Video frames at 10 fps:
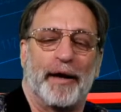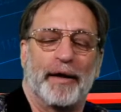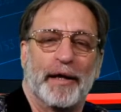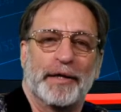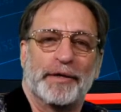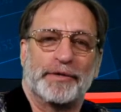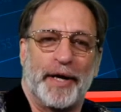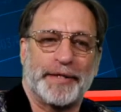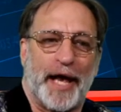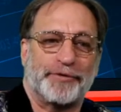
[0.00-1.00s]
So he's
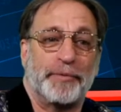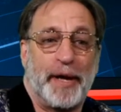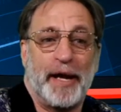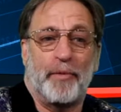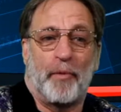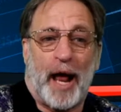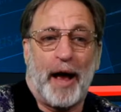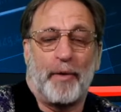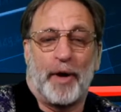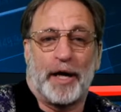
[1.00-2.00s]
asking me what
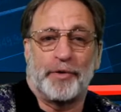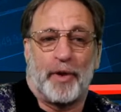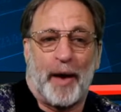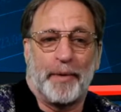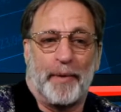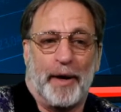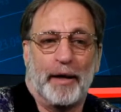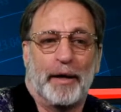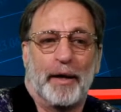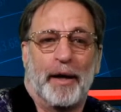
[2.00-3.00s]
control I would want,
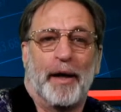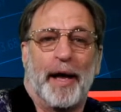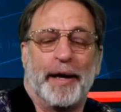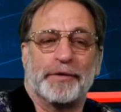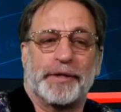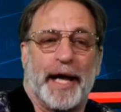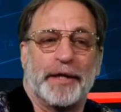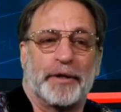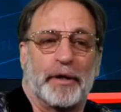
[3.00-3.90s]
and here's the answer.